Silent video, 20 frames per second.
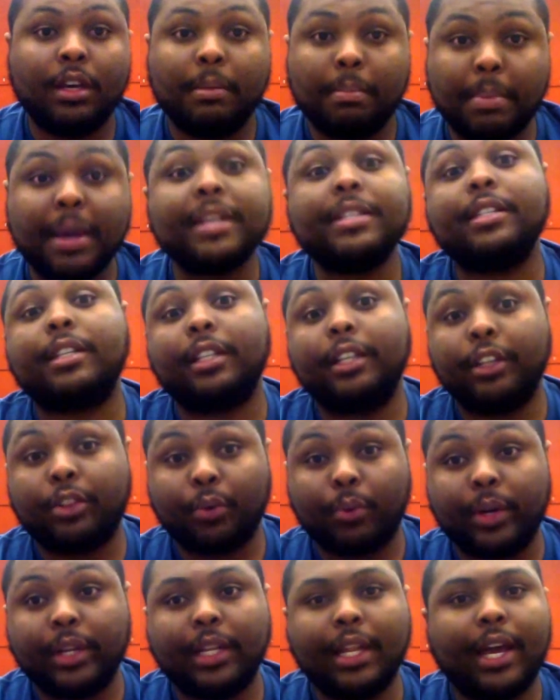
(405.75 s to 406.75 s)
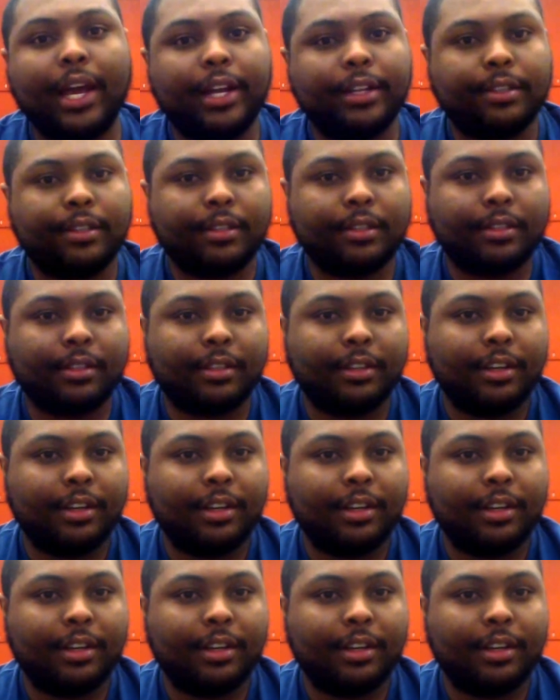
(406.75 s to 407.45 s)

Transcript: basically 3 lights,